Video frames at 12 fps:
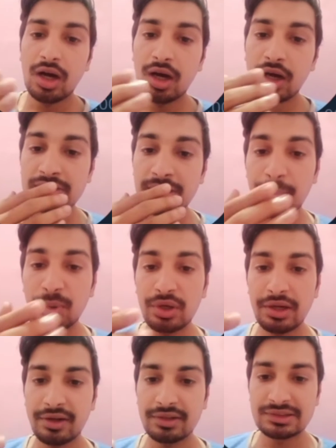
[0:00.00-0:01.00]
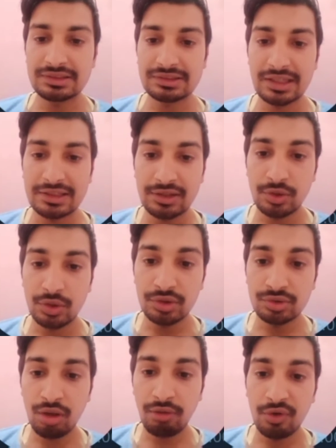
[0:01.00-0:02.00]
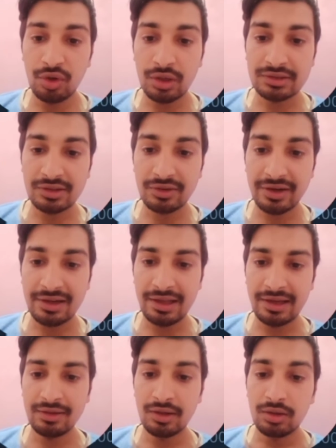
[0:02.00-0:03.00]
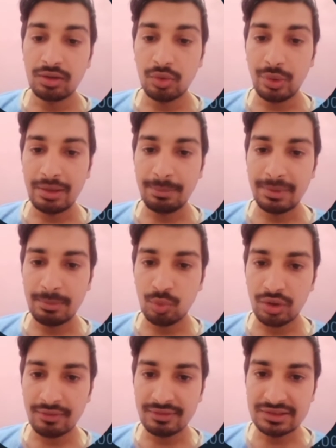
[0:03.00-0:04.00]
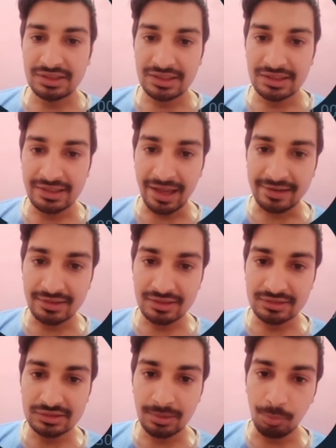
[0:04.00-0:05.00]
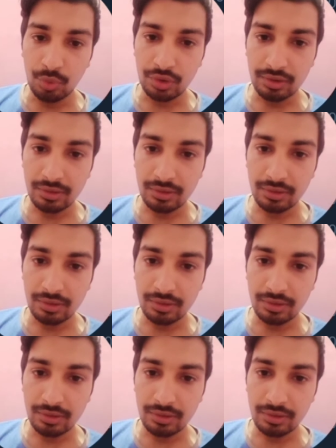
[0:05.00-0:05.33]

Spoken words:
support and resistance, as I told you. So if you look at the red line, the 20 period moving average, see, it acted as a support.